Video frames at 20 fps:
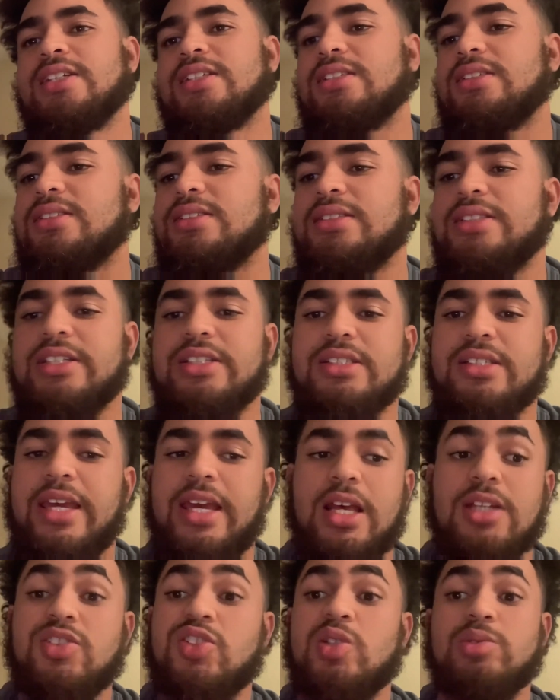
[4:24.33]
just can't
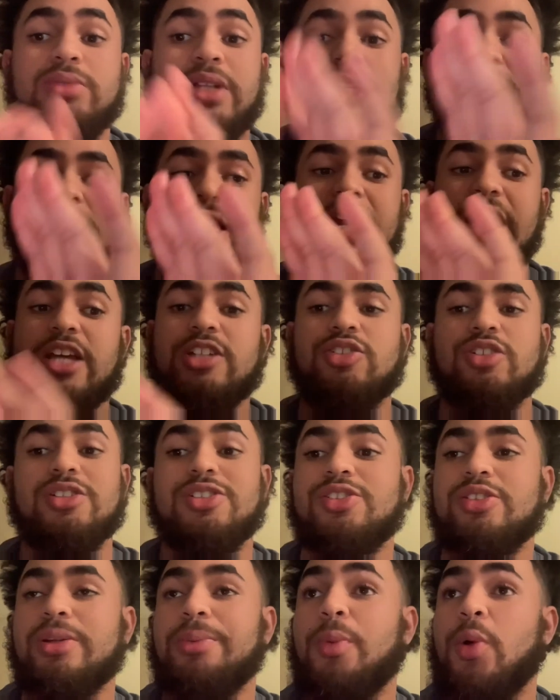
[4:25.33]
assume that they can't trust
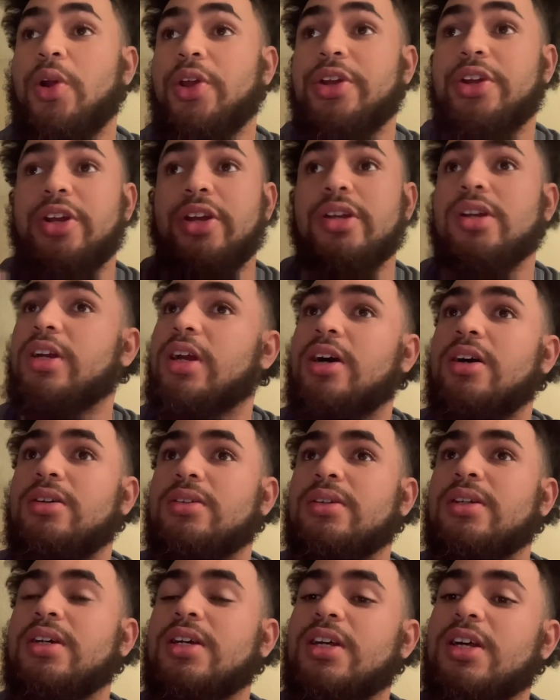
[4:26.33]
you anymore. You're gone.
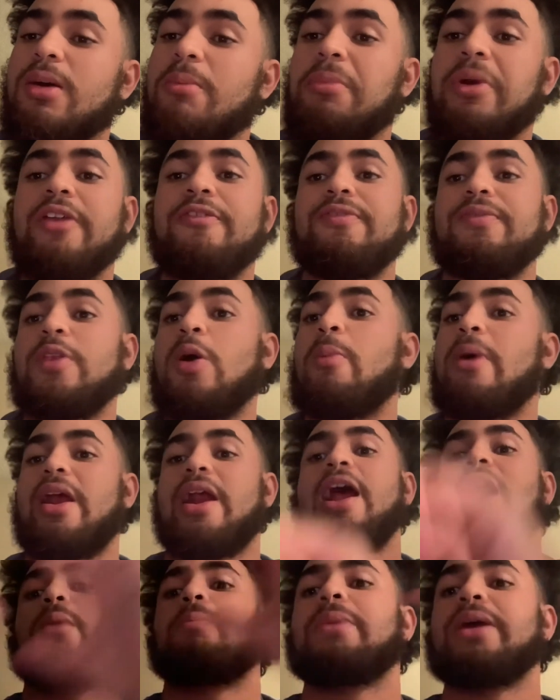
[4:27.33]
But if no matter
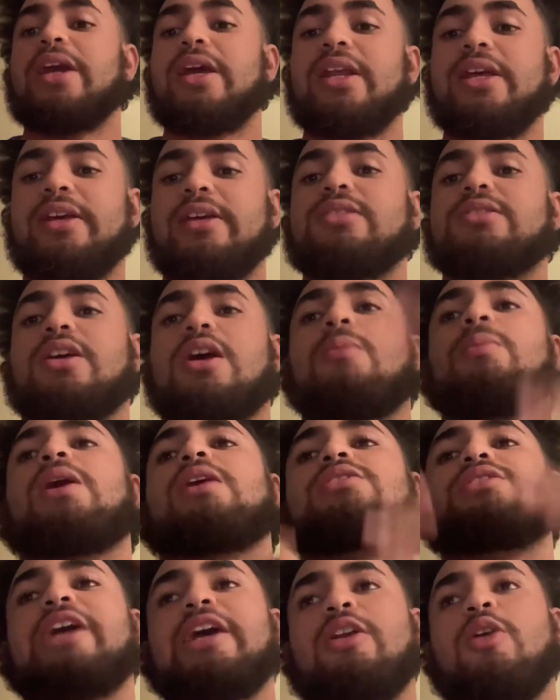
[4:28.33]
how big it is, I'm not gonna
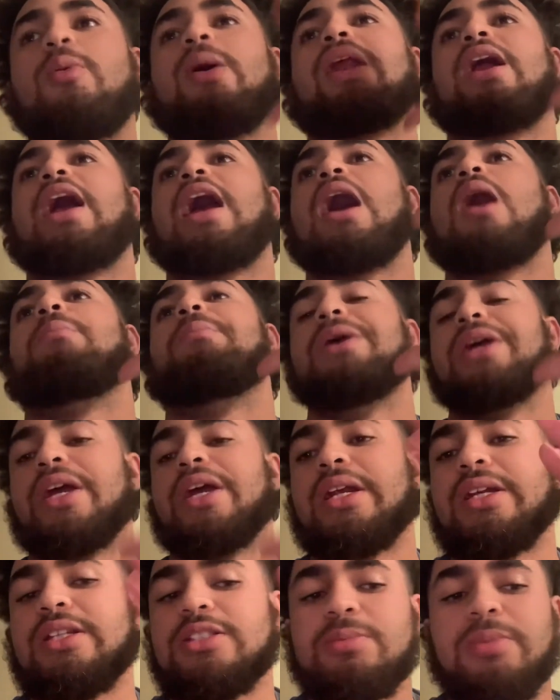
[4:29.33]
say no matter how big it
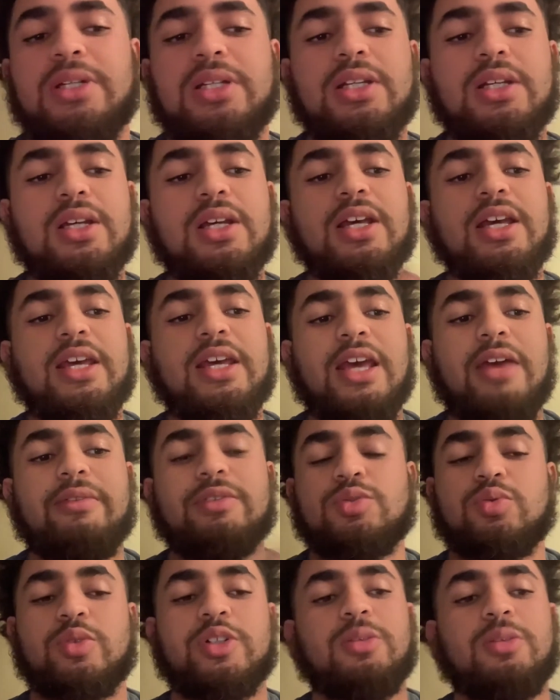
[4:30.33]
is, but if it's
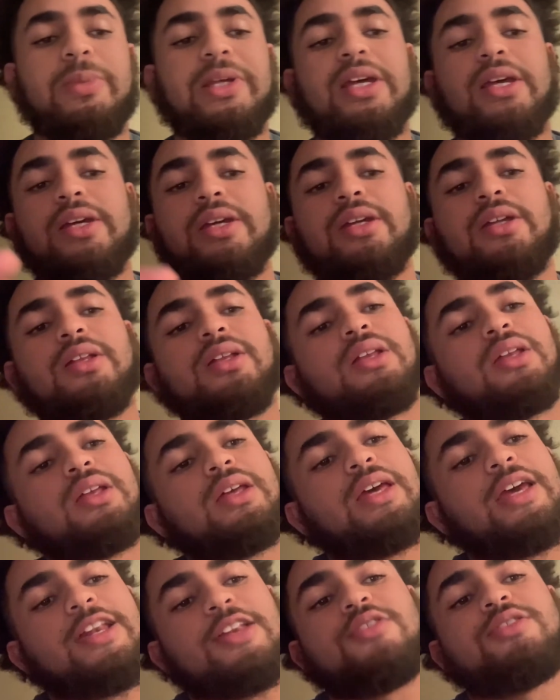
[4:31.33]
real big
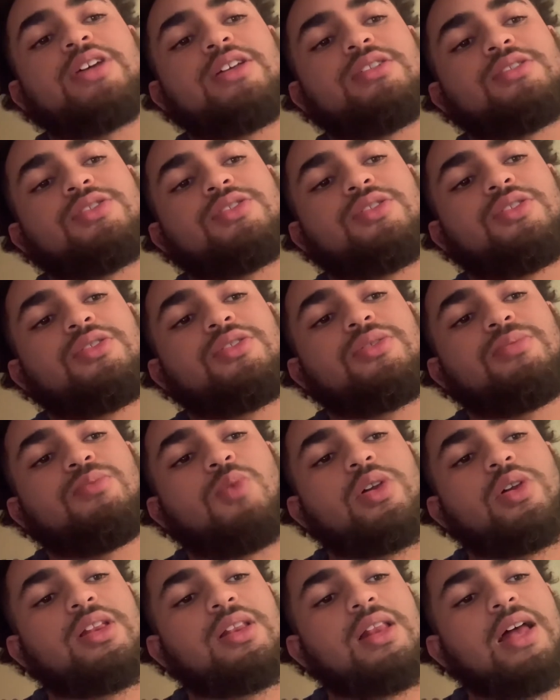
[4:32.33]
and you tell the truth, more
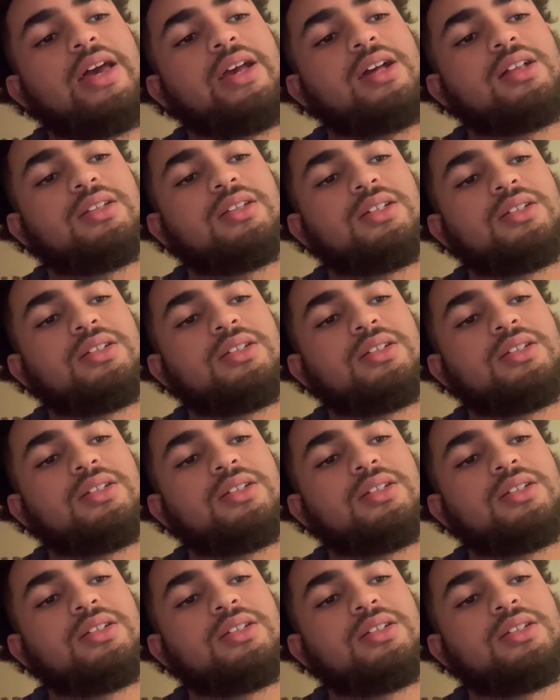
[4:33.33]
than likely